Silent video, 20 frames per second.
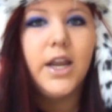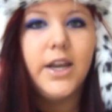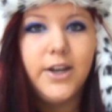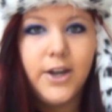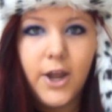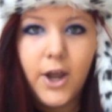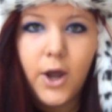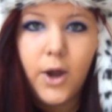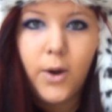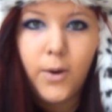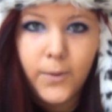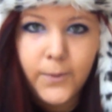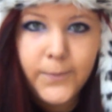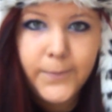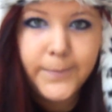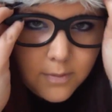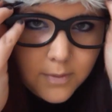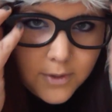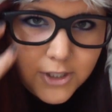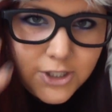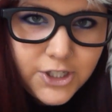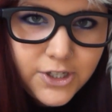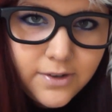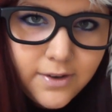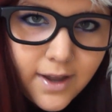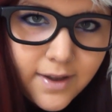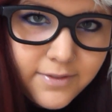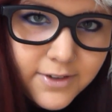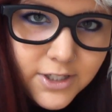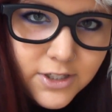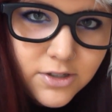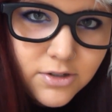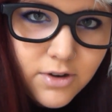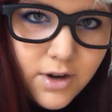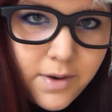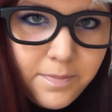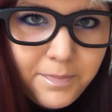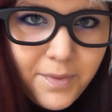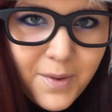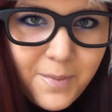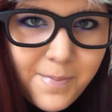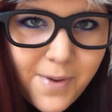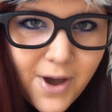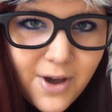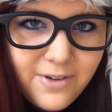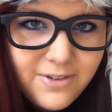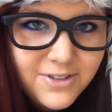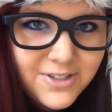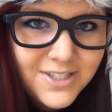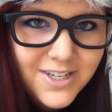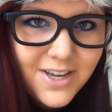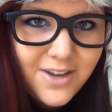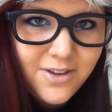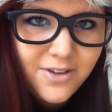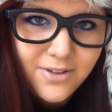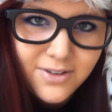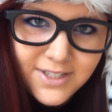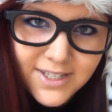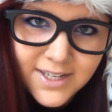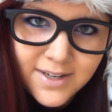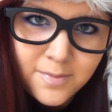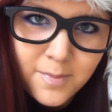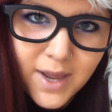No. Would you ever strip or pose nude in a